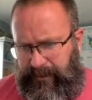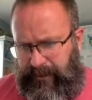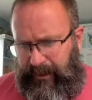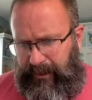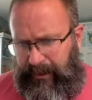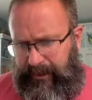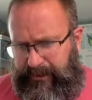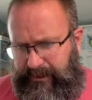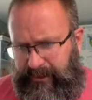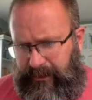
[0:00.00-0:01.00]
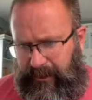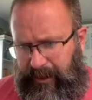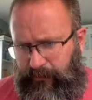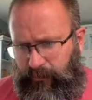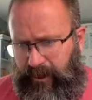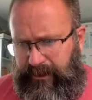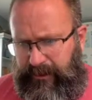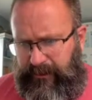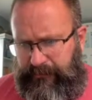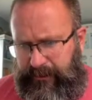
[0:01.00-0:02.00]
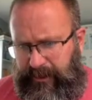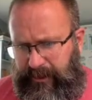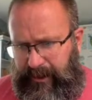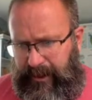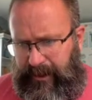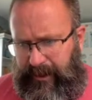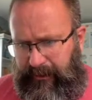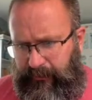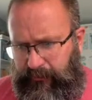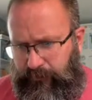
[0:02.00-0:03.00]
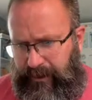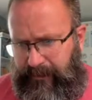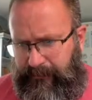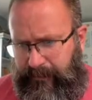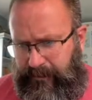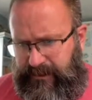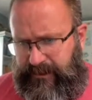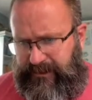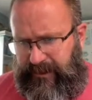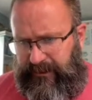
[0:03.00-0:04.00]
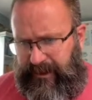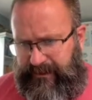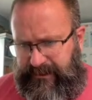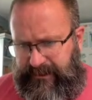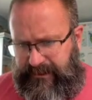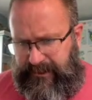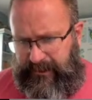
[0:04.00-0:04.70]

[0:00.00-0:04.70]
and I want there to be a rim to the sunglasses,